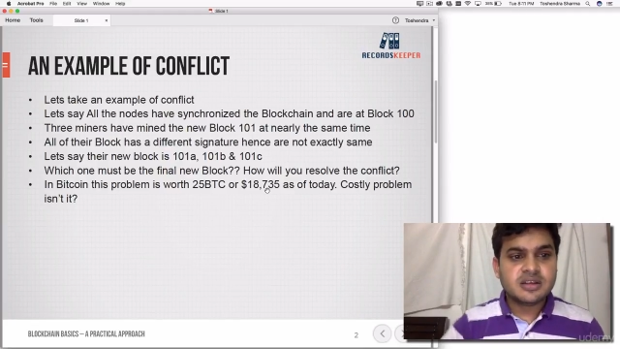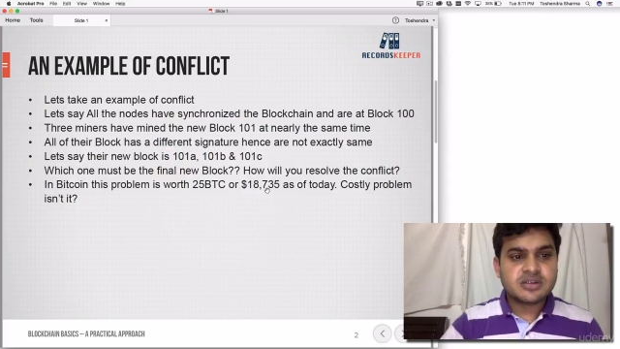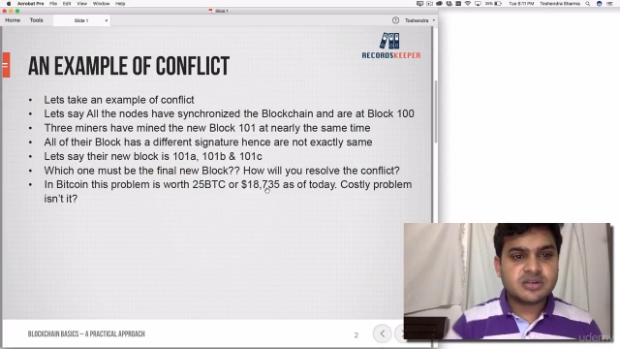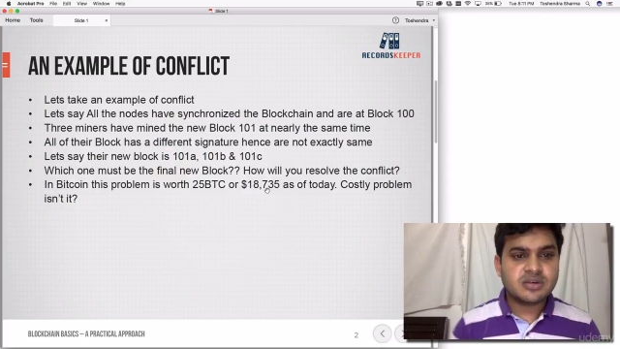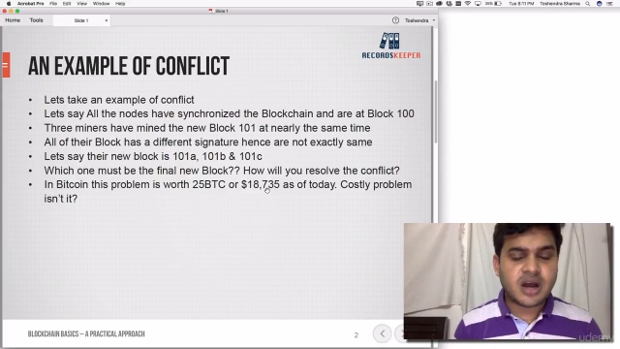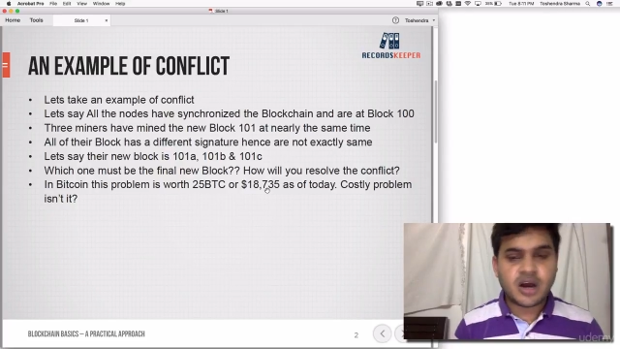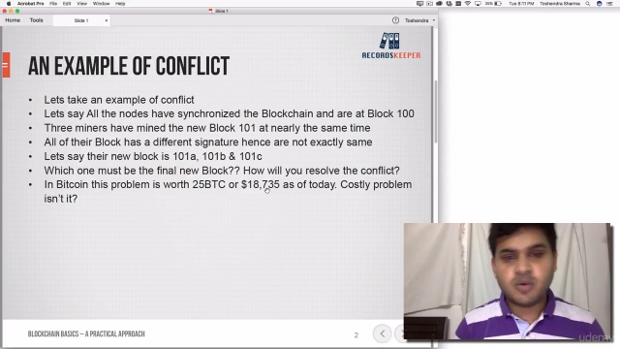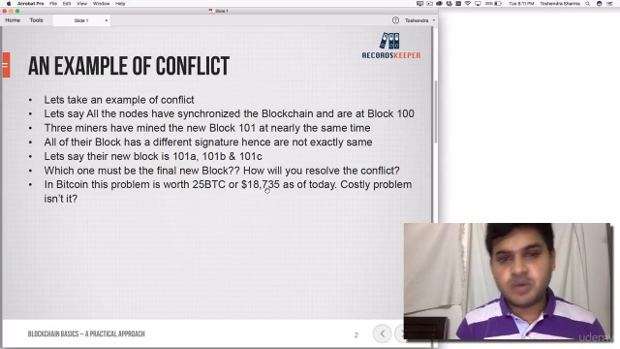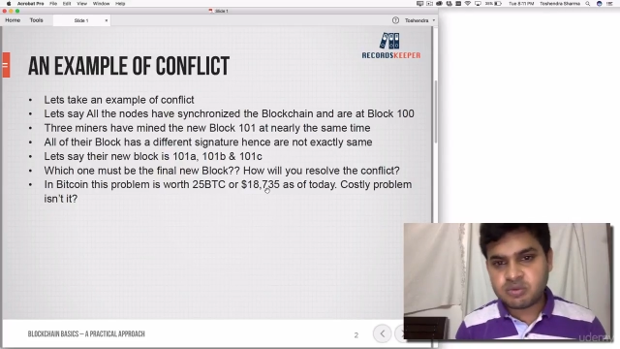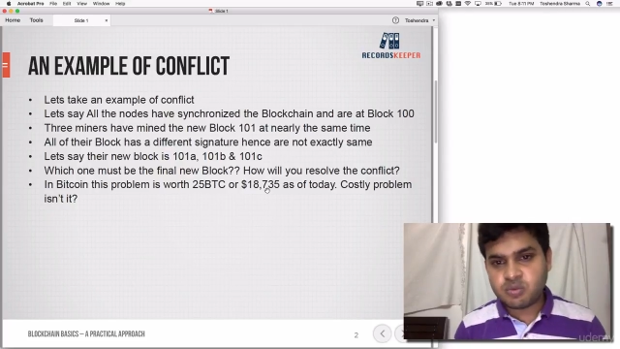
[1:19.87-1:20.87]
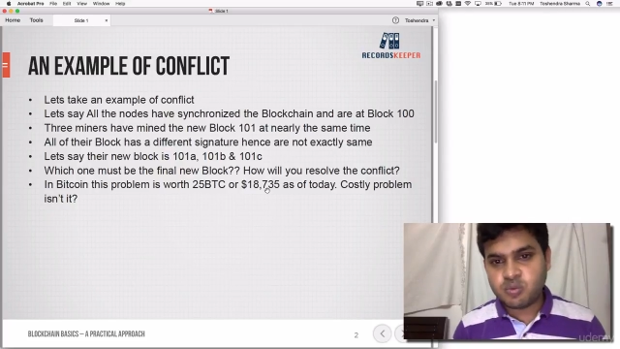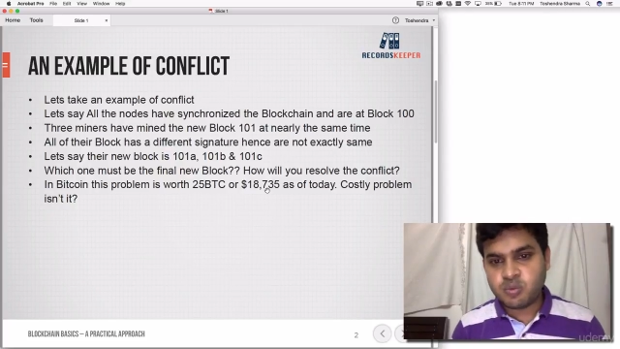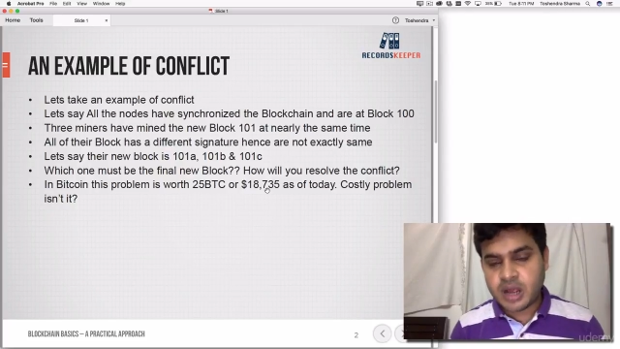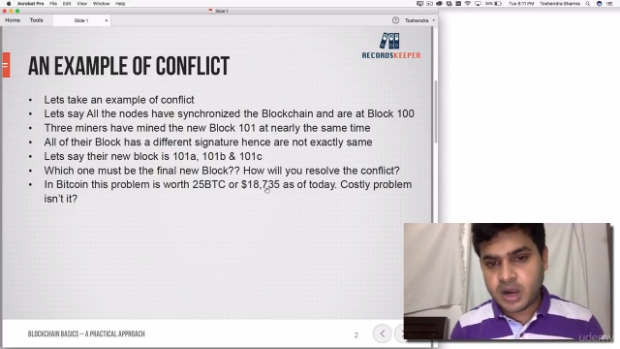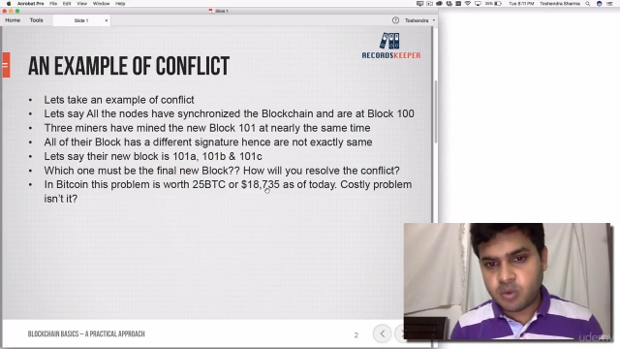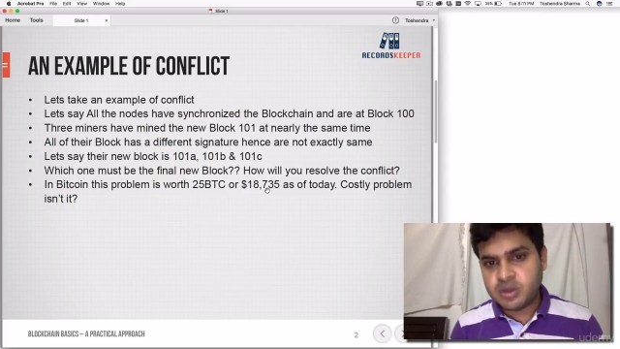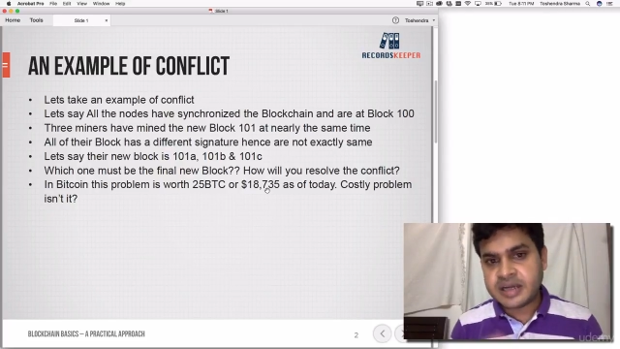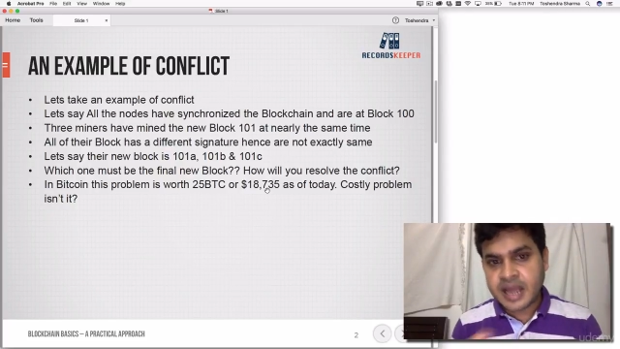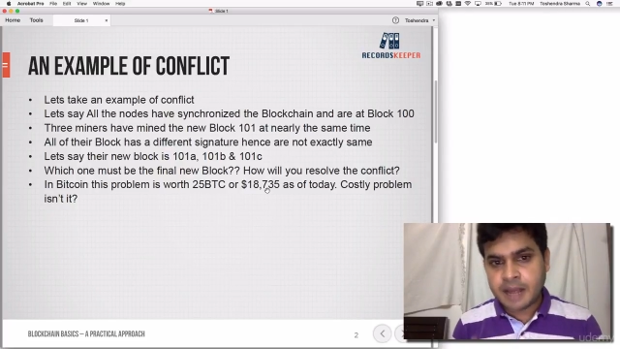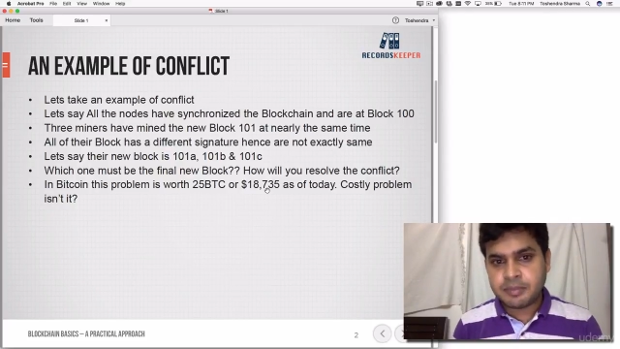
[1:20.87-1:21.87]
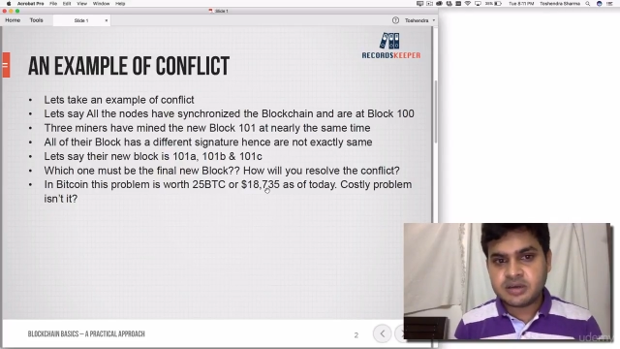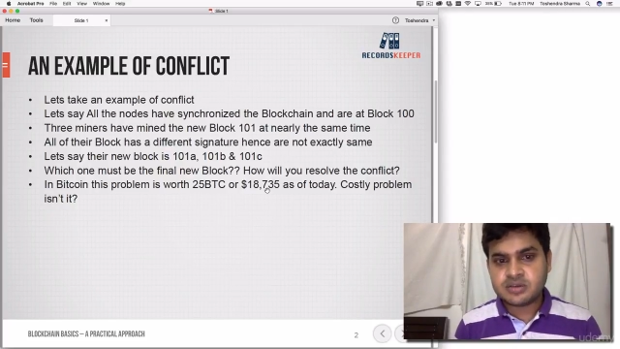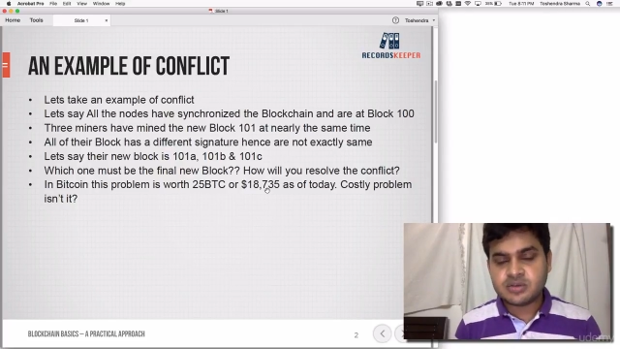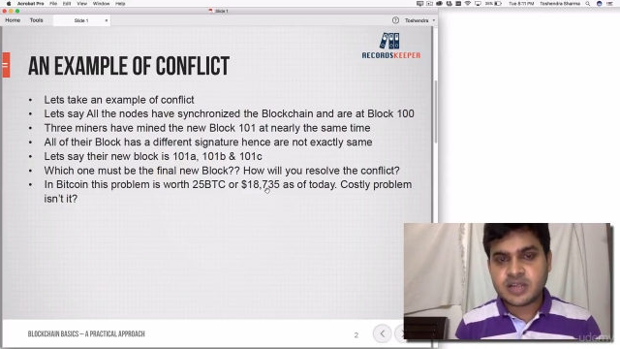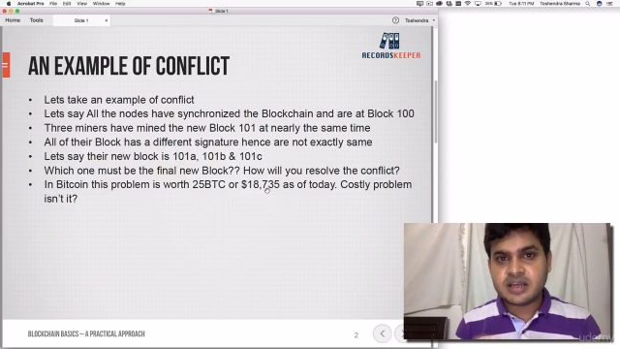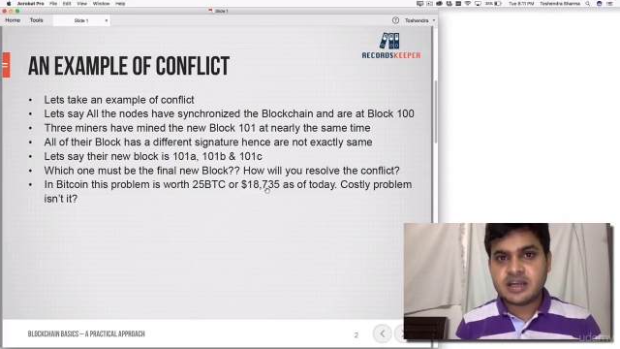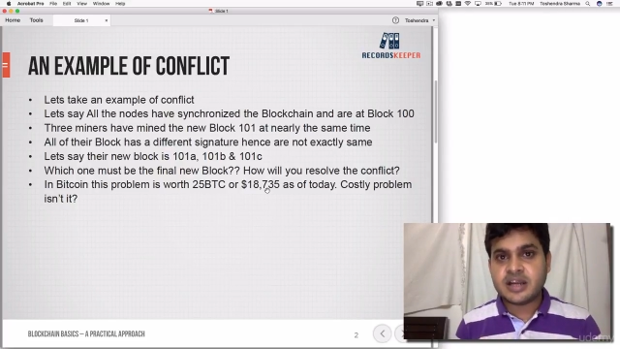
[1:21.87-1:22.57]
So how will it happen so that